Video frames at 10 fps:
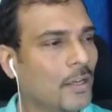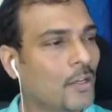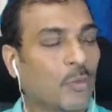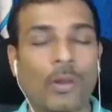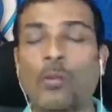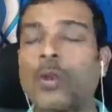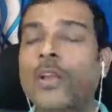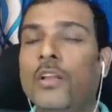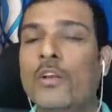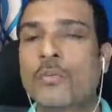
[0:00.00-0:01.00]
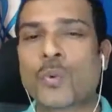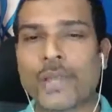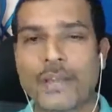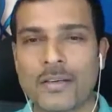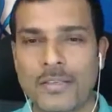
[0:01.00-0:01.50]
you may wiggle your
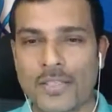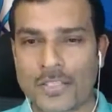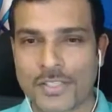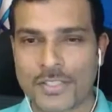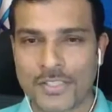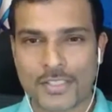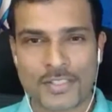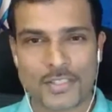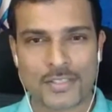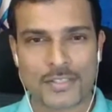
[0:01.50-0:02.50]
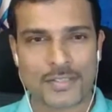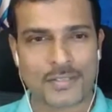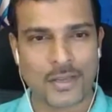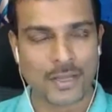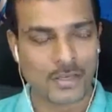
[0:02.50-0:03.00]

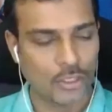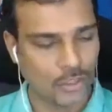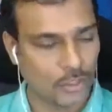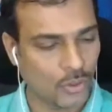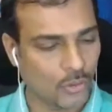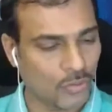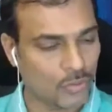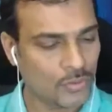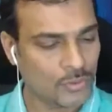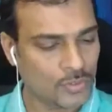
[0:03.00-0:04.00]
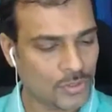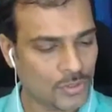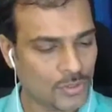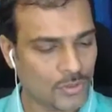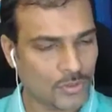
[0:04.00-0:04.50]
fingers and your
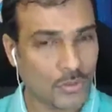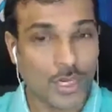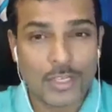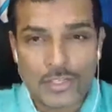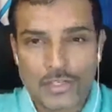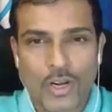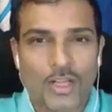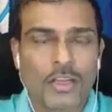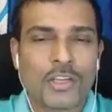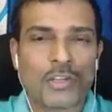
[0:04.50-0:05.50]
toes and shrug your